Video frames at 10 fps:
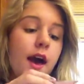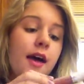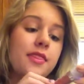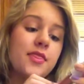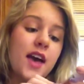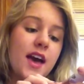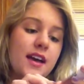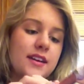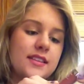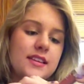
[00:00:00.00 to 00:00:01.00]
And
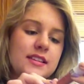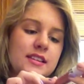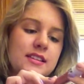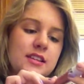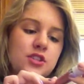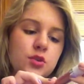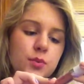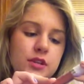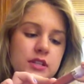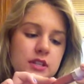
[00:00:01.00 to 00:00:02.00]
then this is the
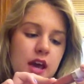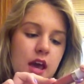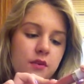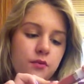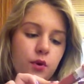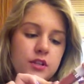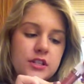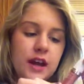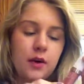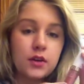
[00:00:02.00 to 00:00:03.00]
Super Stay
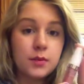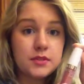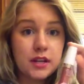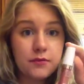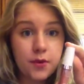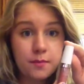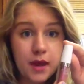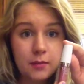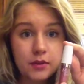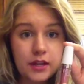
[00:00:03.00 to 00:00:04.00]
14 Hour Lipstick from
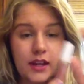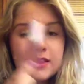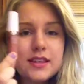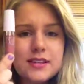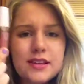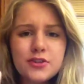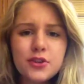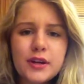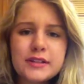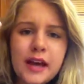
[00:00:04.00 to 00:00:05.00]
Maybelline. And these things are
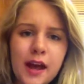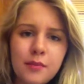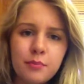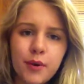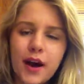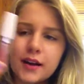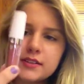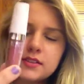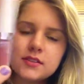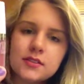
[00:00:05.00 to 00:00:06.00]
like 10
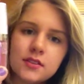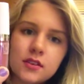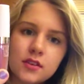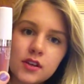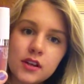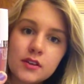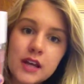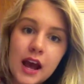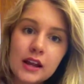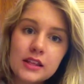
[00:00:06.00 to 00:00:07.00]
bucks. Look at
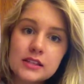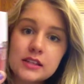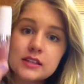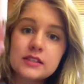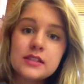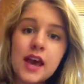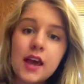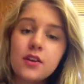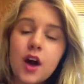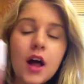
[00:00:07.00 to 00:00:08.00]
how tiny this is.
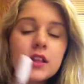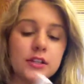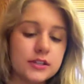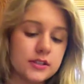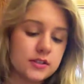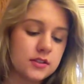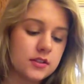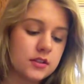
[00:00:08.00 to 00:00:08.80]
$10.